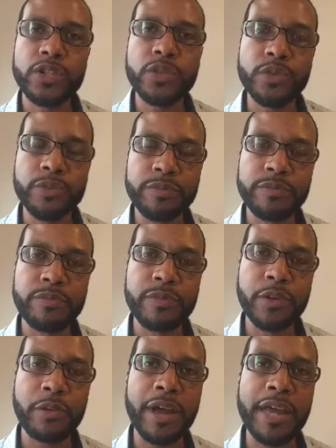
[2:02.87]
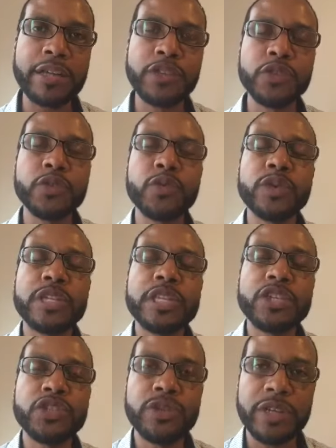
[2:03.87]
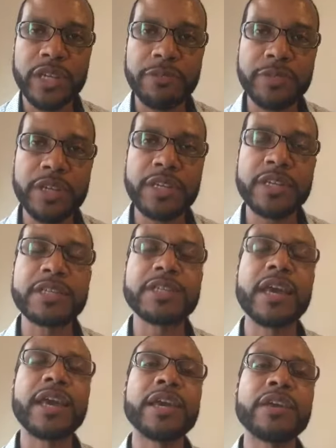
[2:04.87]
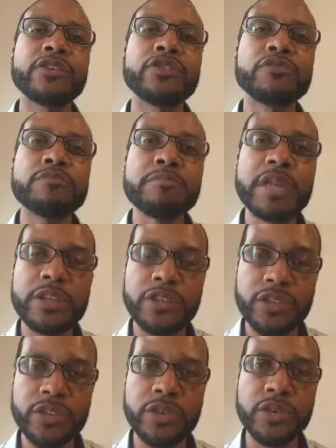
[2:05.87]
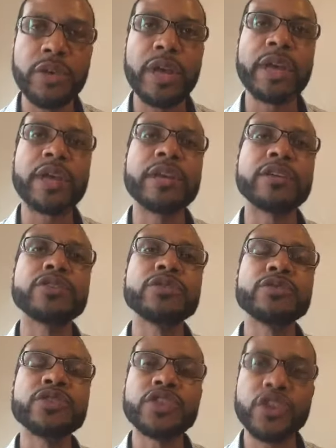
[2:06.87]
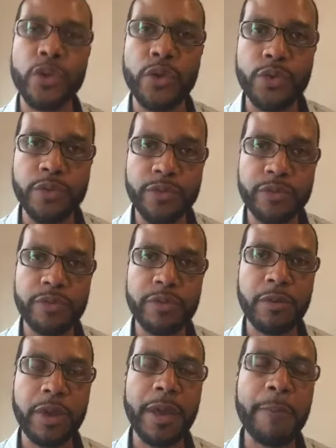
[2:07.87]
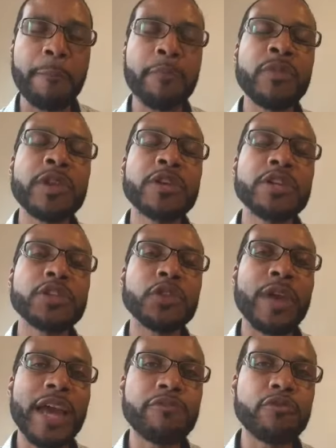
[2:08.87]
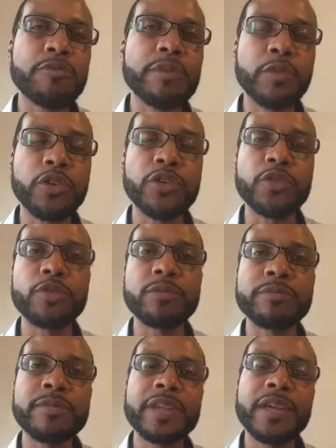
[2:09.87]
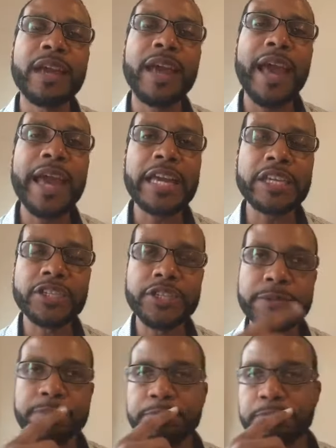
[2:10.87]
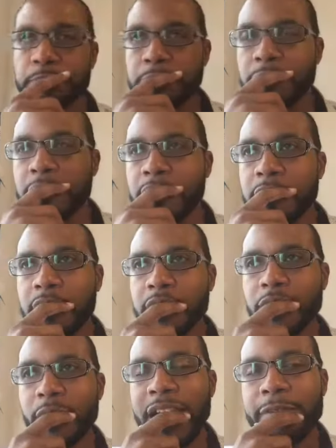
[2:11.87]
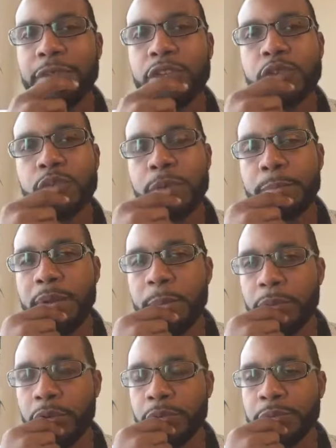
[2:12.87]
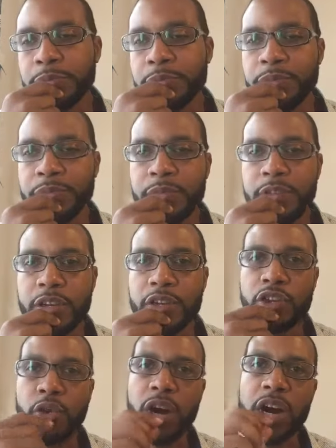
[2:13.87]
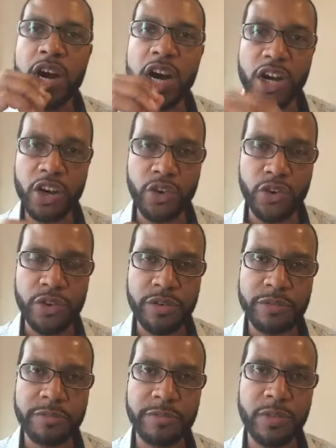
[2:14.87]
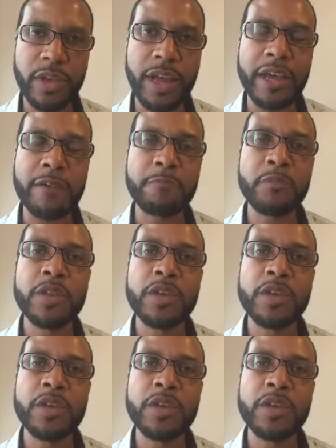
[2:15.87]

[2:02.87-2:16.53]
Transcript: to, all right, to release your giftings and to minister and to serve, okay? So you have to remember your who. H, you have to remember your hunger, okay?